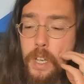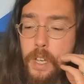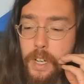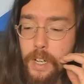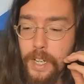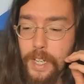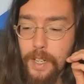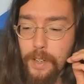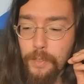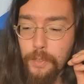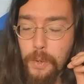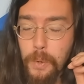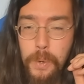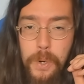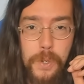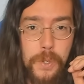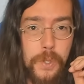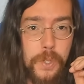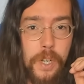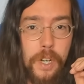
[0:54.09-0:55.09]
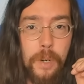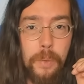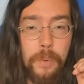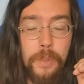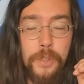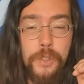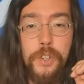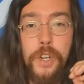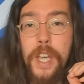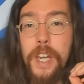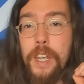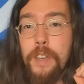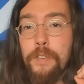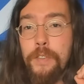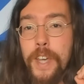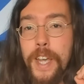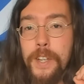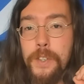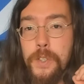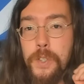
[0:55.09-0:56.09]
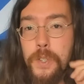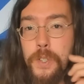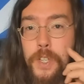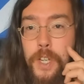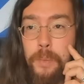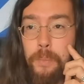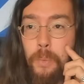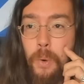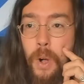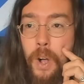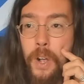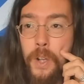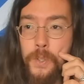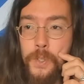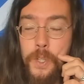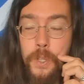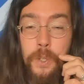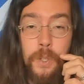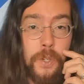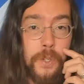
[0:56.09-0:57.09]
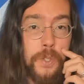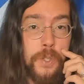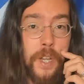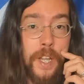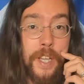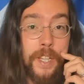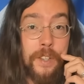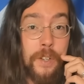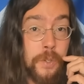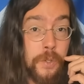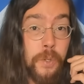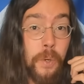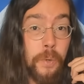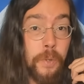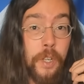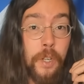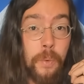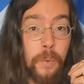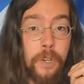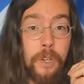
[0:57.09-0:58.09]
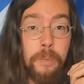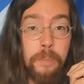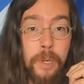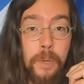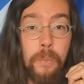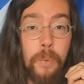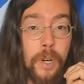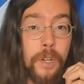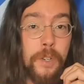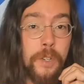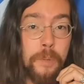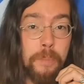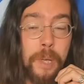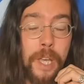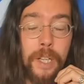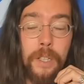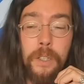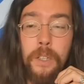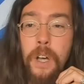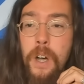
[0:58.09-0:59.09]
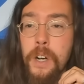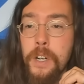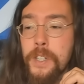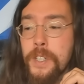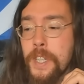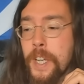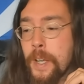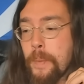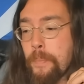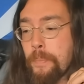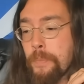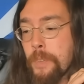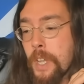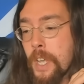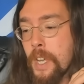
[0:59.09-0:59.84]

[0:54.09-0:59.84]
Uh, and of course, uh, with J.D. Vance and Tim Walz, it looks like there's only going to be one debate locked in.